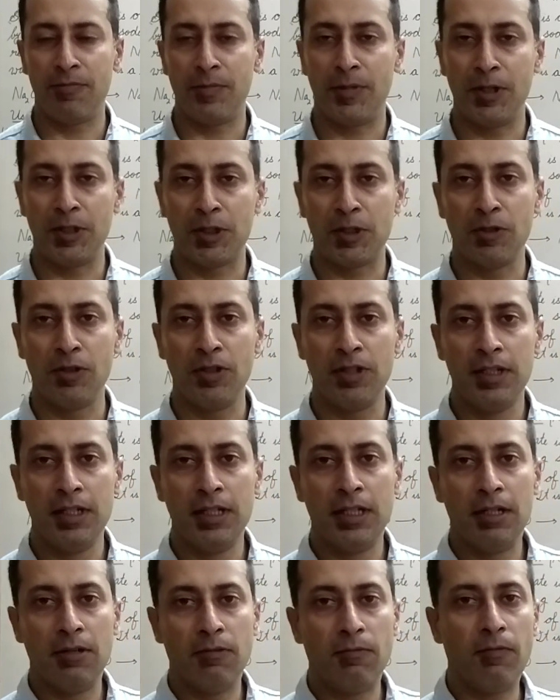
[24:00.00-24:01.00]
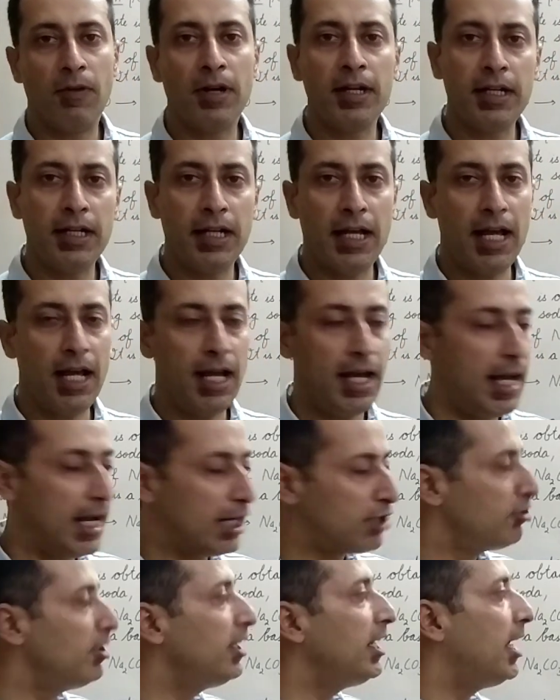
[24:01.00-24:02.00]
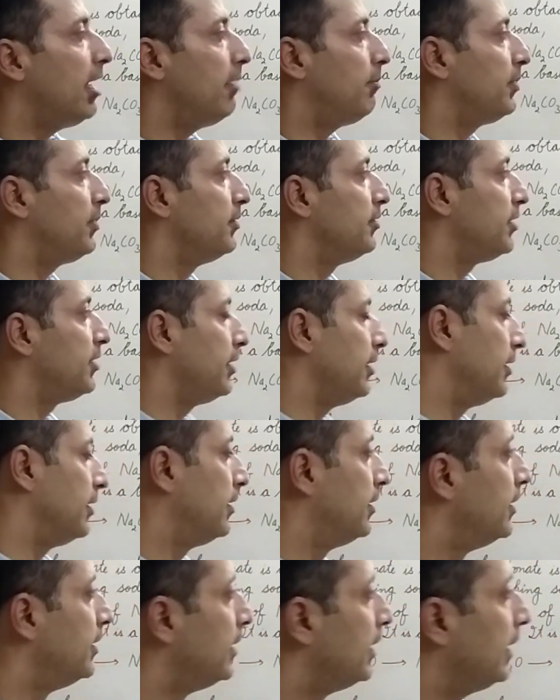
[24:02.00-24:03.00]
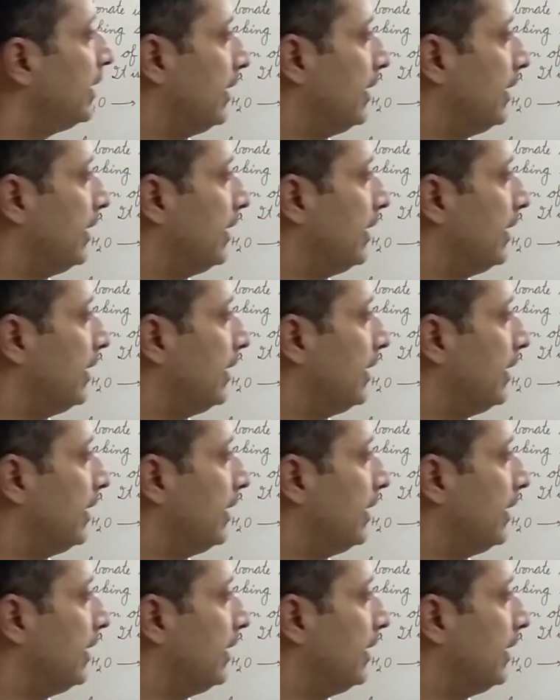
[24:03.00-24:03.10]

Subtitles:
molecule. What actually happens here?